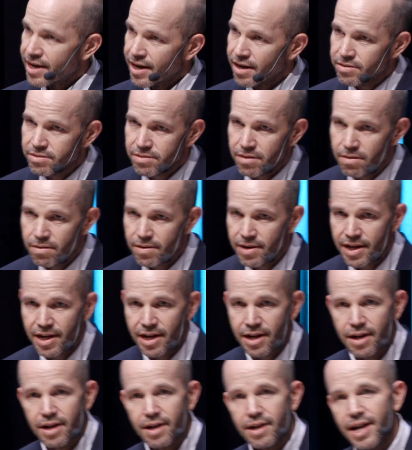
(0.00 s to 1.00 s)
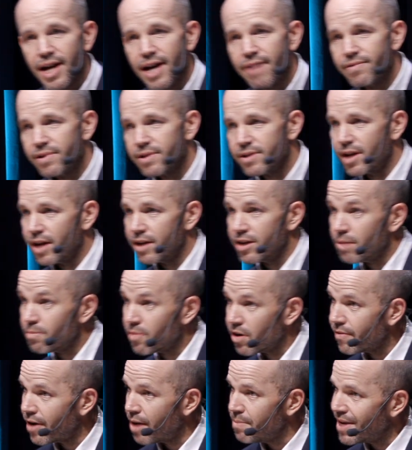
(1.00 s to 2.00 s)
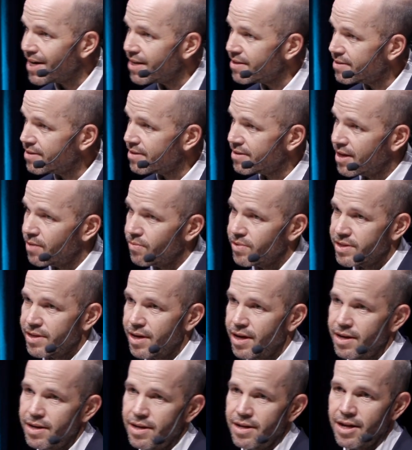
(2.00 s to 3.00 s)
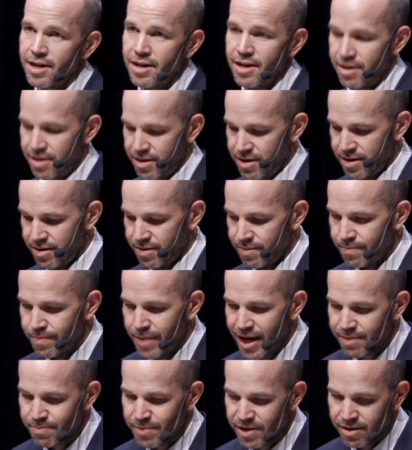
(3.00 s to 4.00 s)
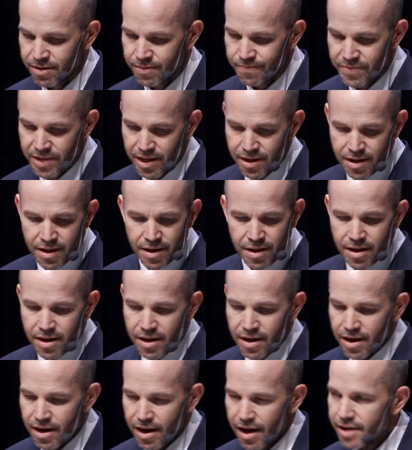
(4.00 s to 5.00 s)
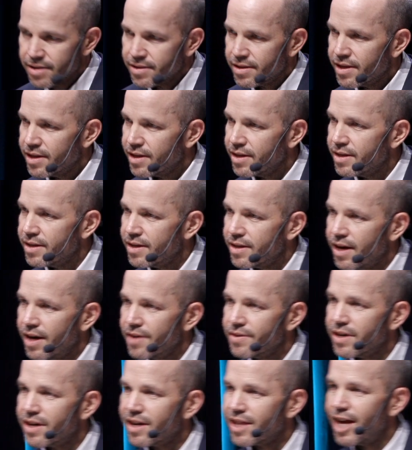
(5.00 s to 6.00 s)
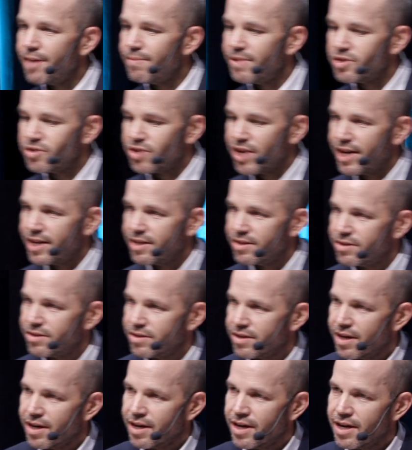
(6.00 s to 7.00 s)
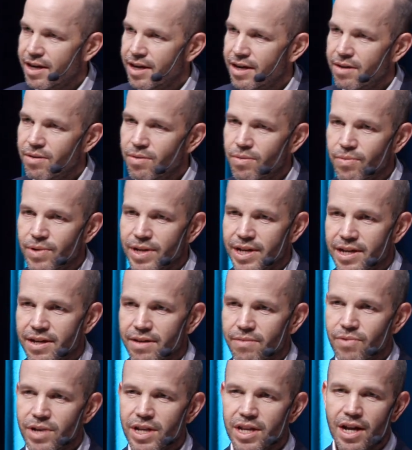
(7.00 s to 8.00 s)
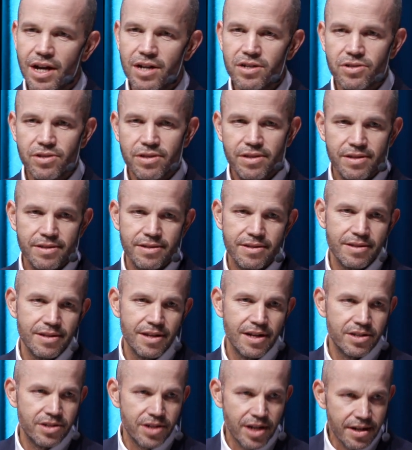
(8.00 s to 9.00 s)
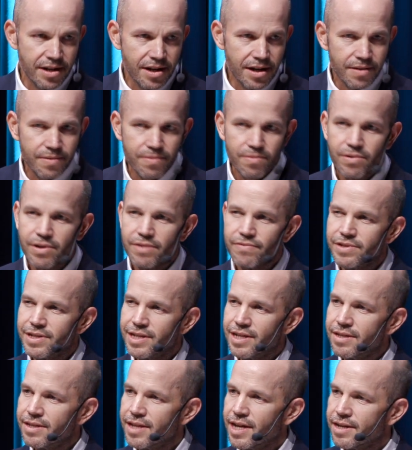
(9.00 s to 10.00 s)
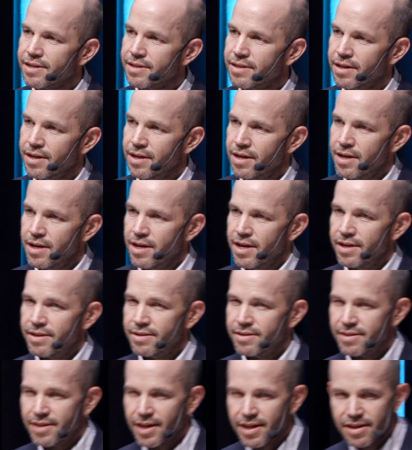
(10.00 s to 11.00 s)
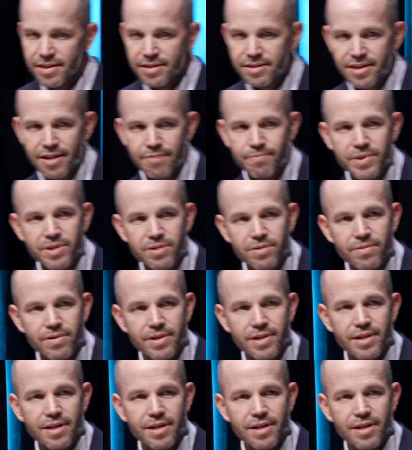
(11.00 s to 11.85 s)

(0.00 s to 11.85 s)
also have a number of amenities that we saw back below. On the climate change, we launched this agenda. We've seen that cities have been doing